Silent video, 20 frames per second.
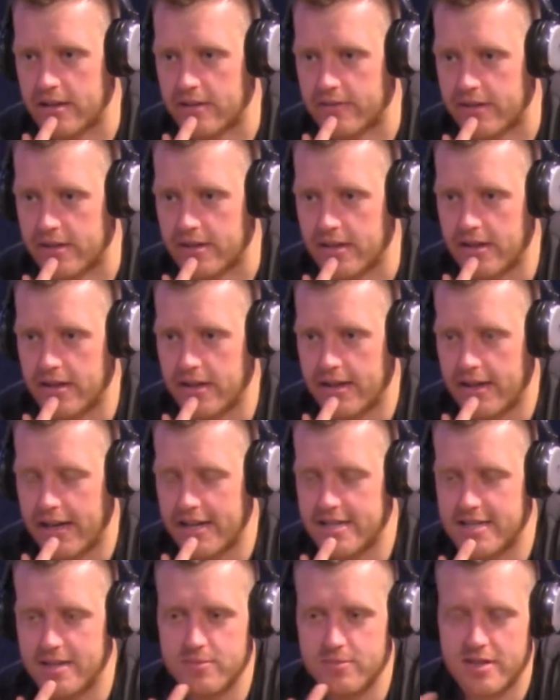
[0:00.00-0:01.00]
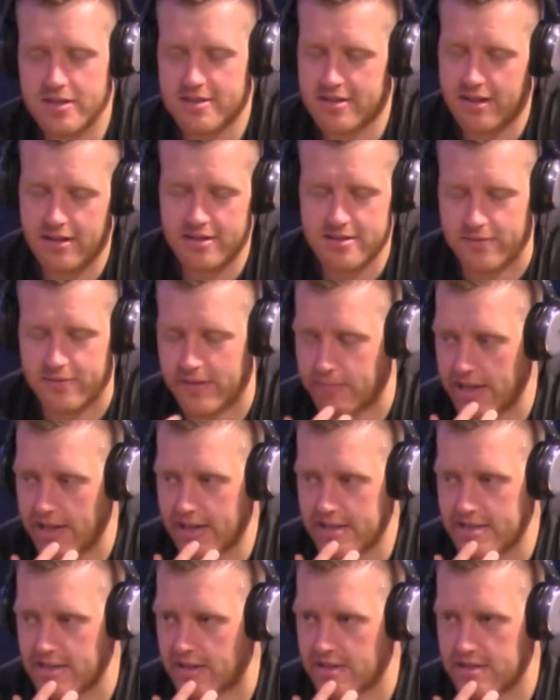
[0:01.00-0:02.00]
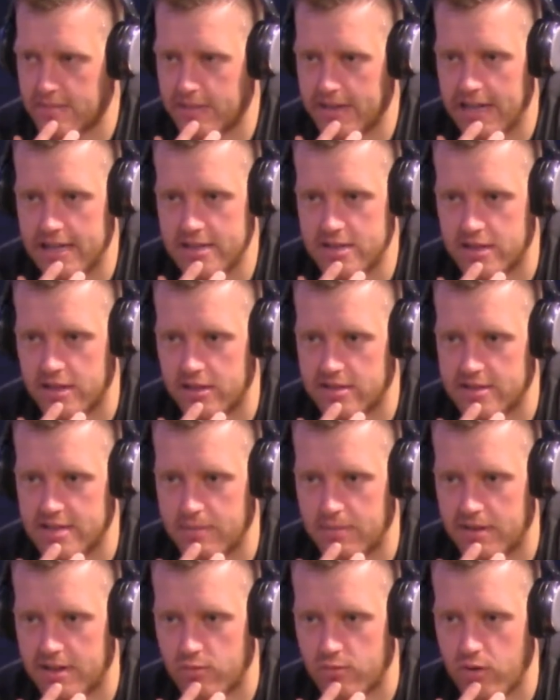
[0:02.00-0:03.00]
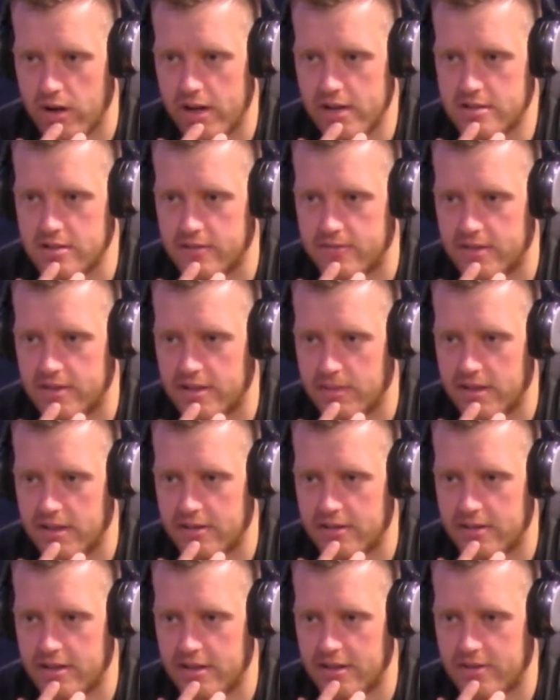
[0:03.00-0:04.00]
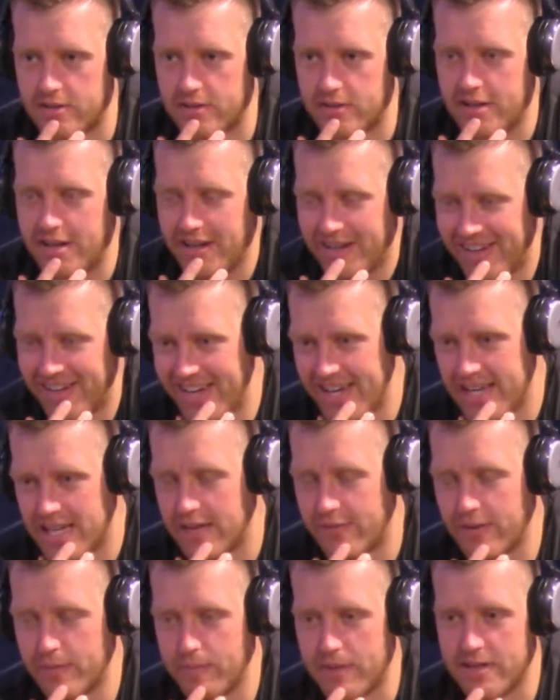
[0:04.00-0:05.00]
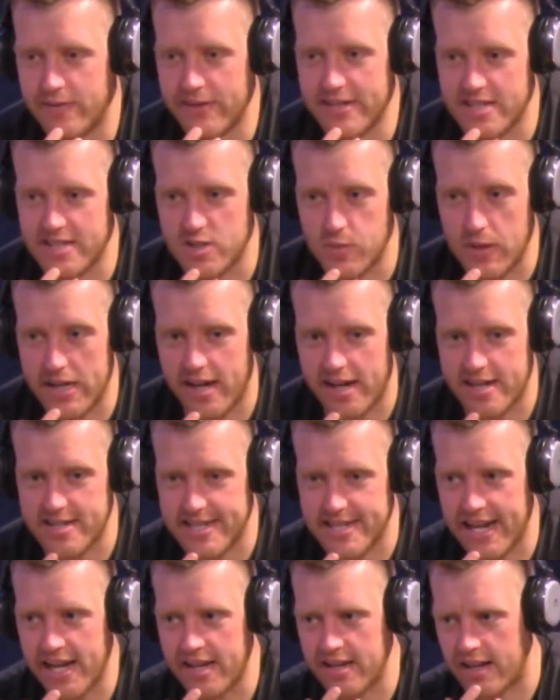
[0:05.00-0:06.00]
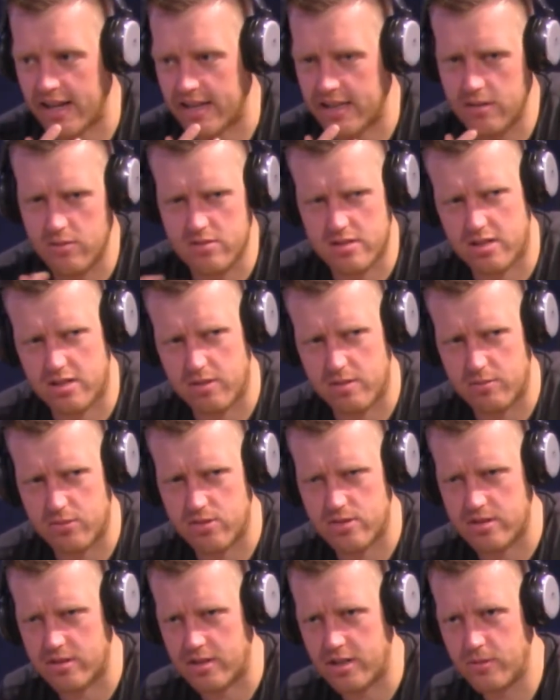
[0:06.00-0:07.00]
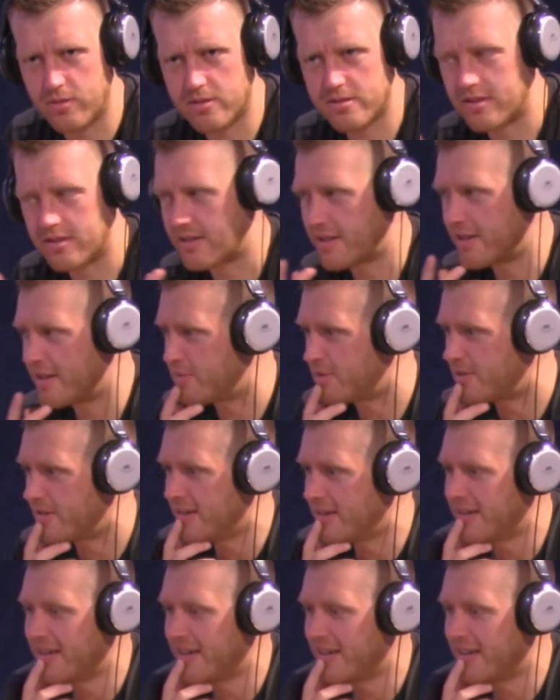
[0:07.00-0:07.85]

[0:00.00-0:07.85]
think. Yeah. It seems, it's hard to think back, isn't it? Because, I mean, last year just seemed like a write-off, didn't it? I mean, you think about things in 2019, you're like, that was a couple of months ago, wasn't it? Yeah, but...